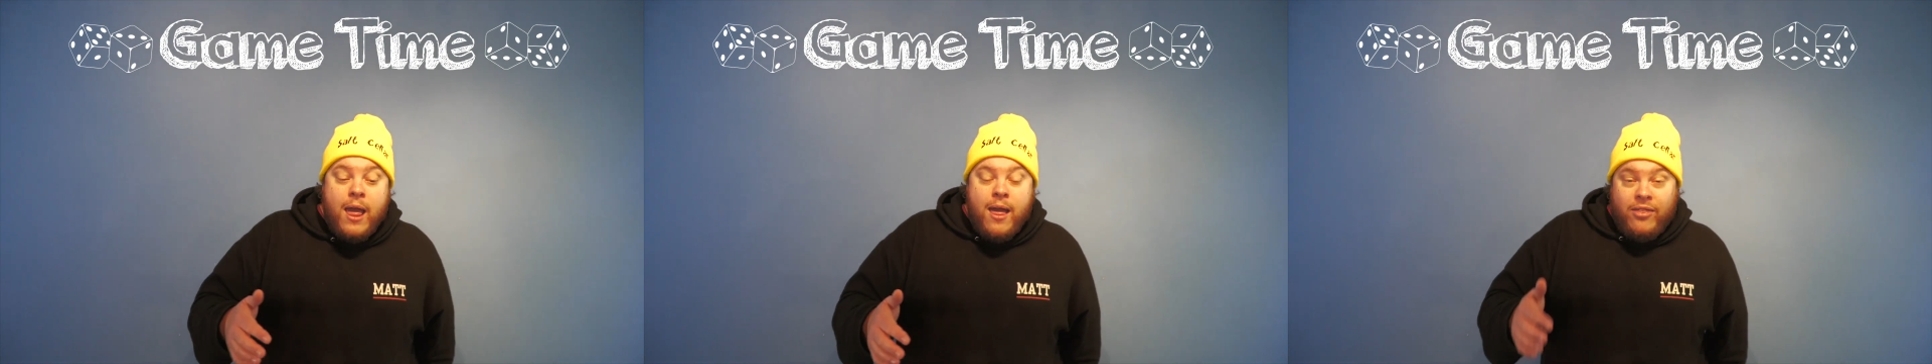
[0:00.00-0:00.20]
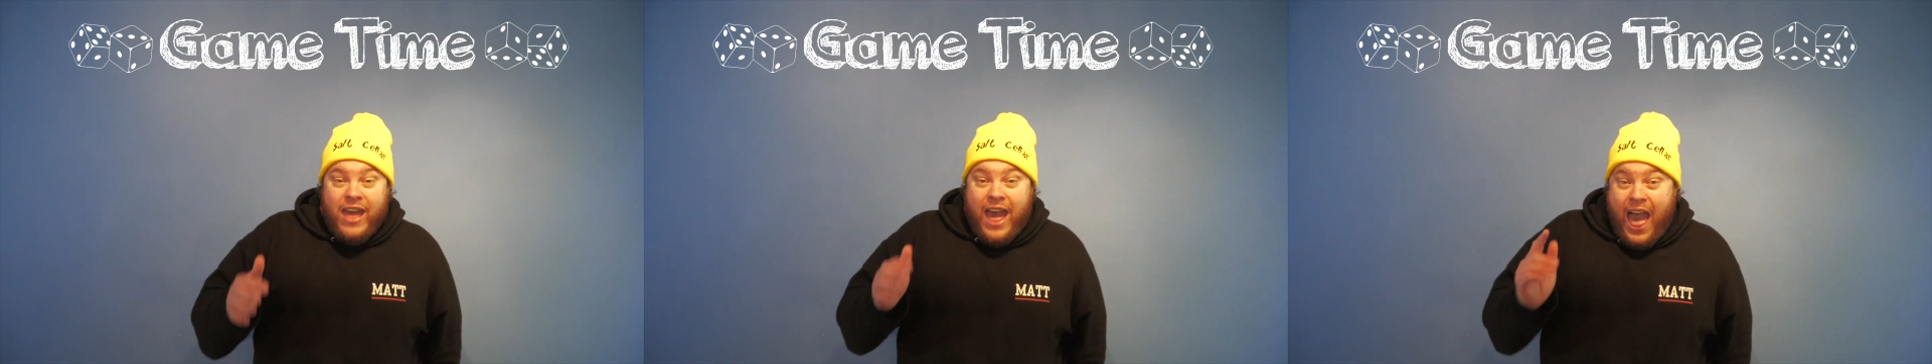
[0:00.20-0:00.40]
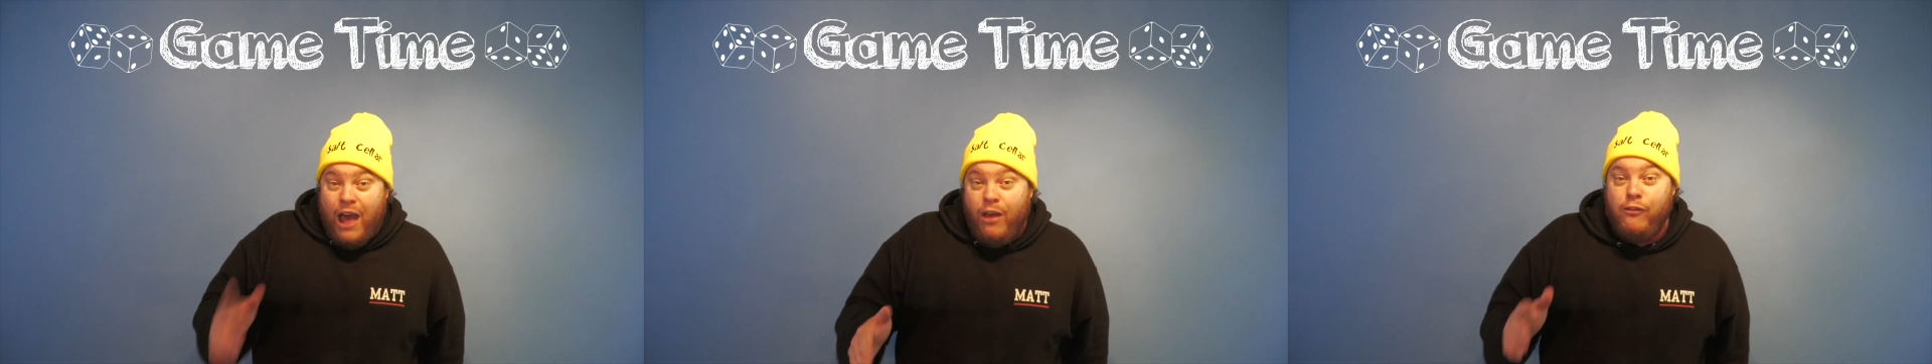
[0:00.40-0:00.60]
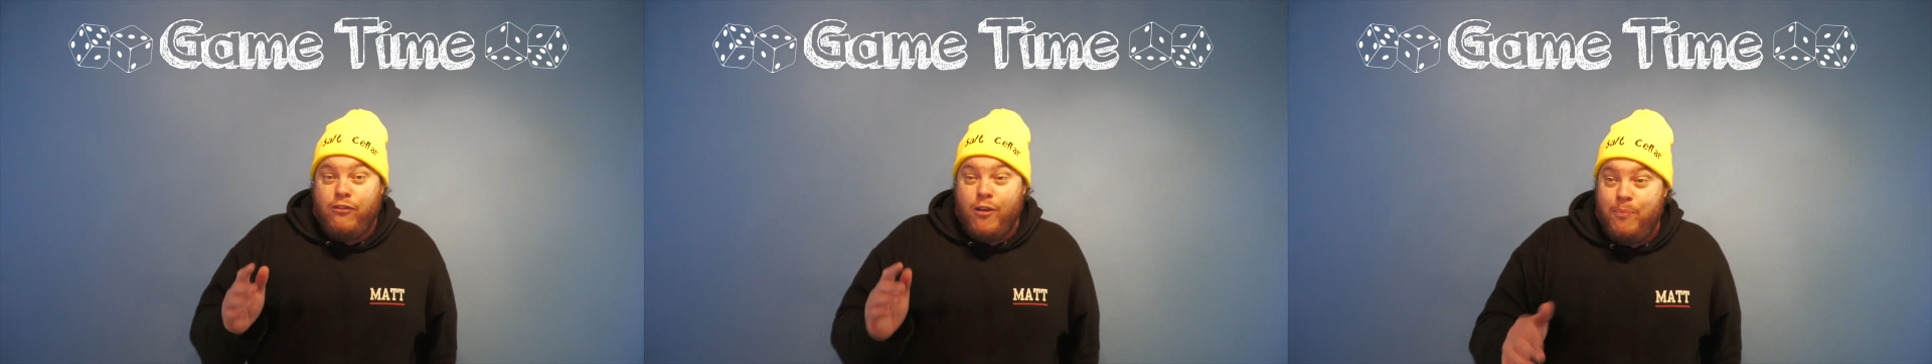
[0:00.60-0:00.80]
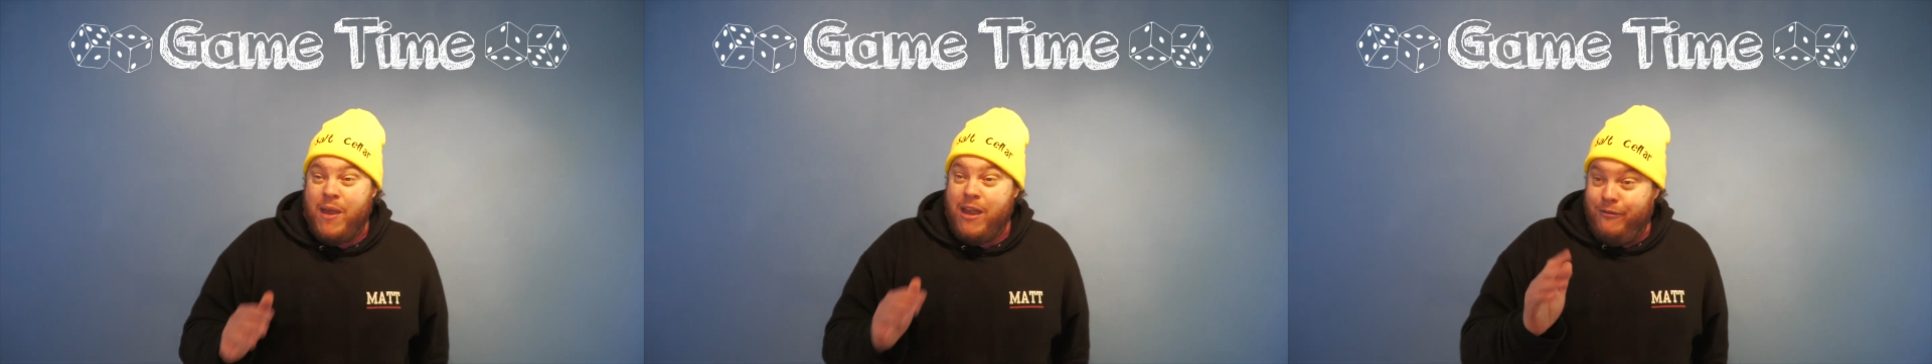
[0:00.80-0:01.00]
the
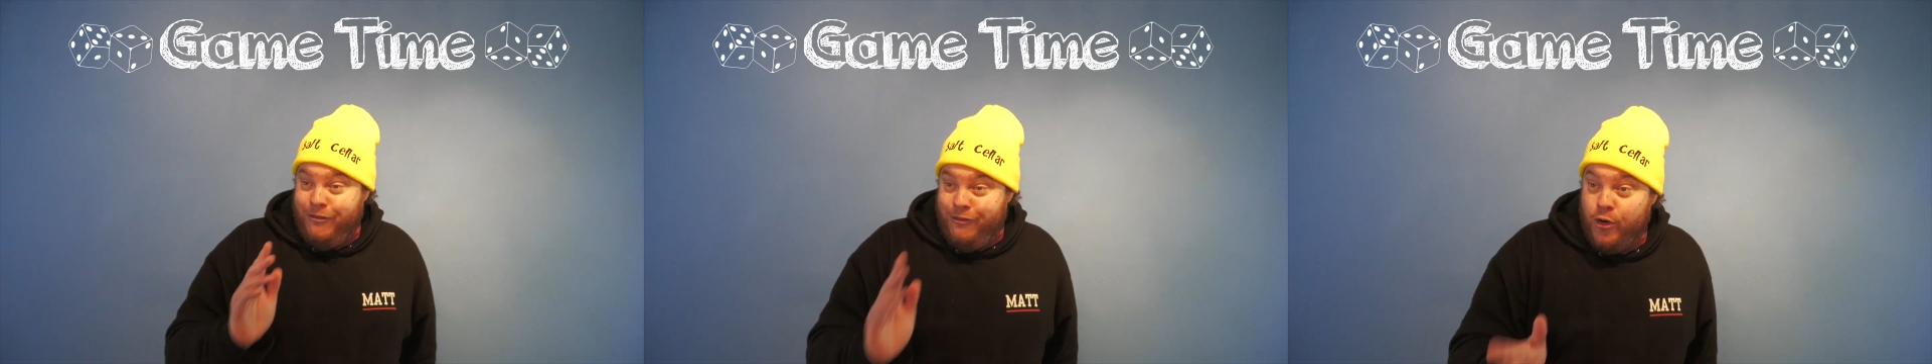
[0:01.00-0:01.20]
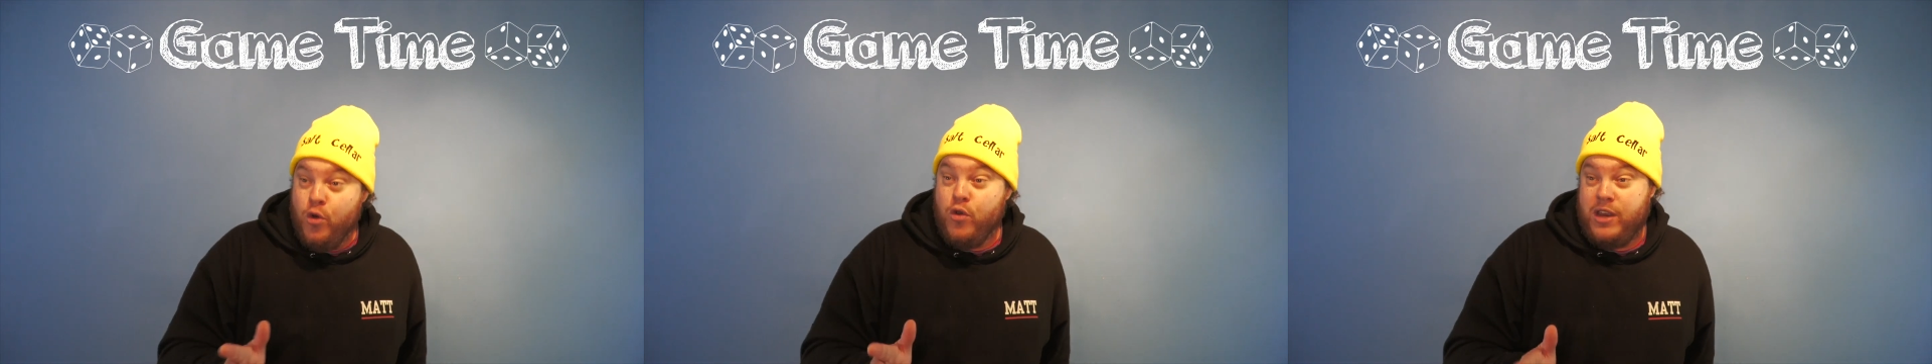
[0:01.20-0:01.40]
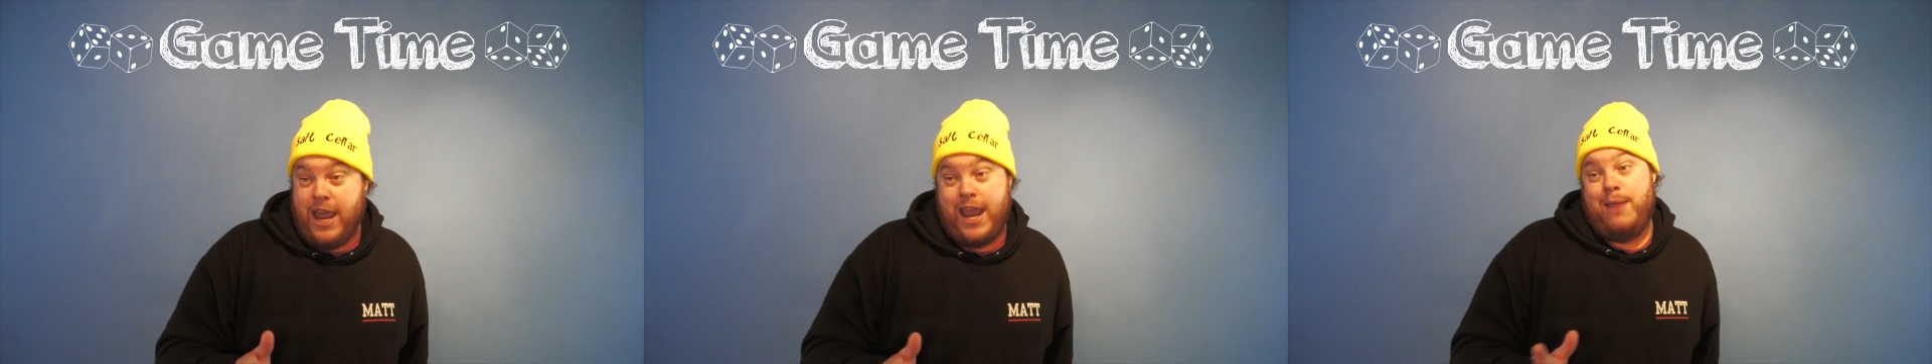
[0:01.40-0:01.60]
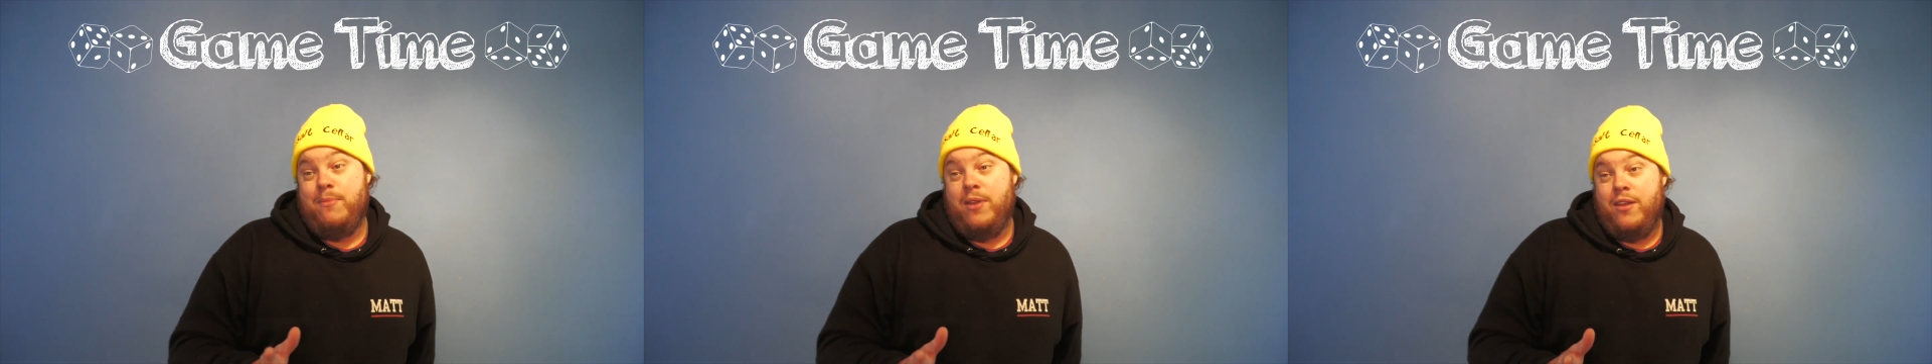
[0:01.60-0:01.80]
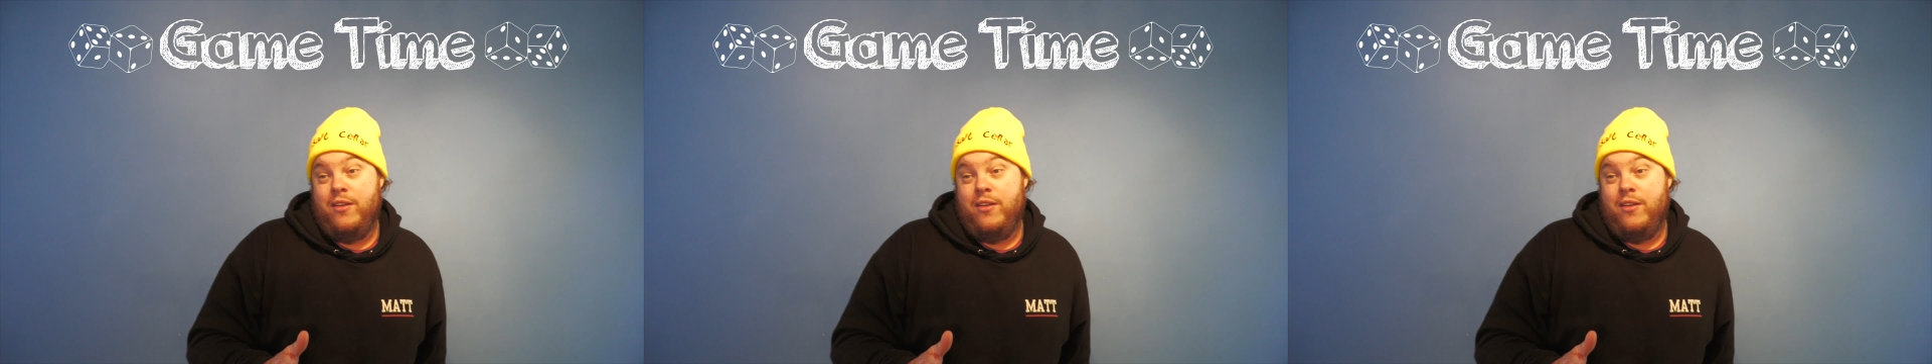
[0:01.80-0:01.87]
alphabet fruit game.